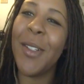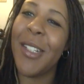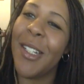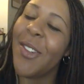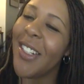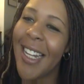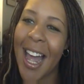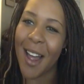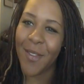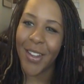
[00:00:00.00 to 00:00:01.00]
I'm just really
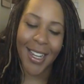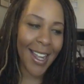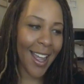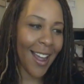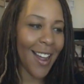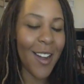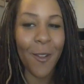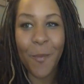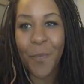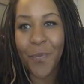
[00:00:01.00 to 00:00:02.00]
happy.
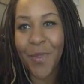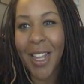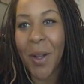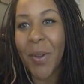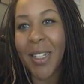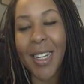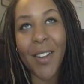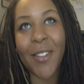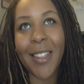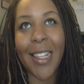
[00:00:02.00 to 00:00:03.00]
Um, I would
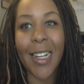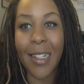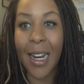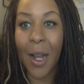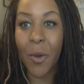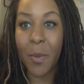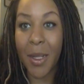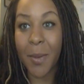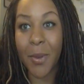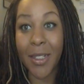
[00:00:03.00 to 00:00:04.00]
never think that I would
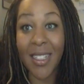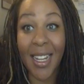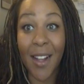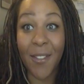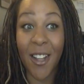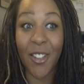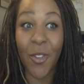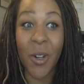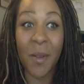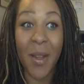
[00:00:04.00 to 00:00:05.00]
be able to say I've
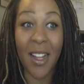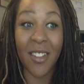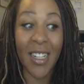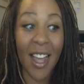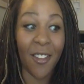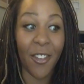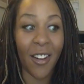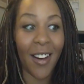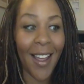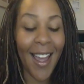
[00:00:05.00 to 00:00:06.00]
lost 40 pounds
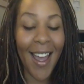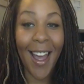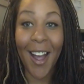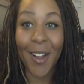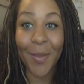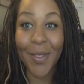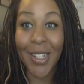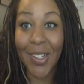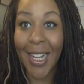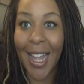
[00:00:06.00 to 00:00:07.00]
ever. Um,
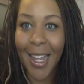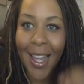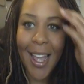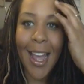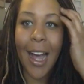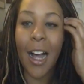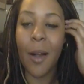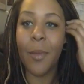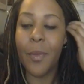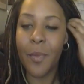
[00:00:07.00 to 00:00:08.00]
so yeah.
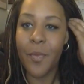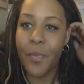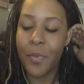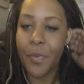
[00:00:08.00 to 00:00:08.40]
Um,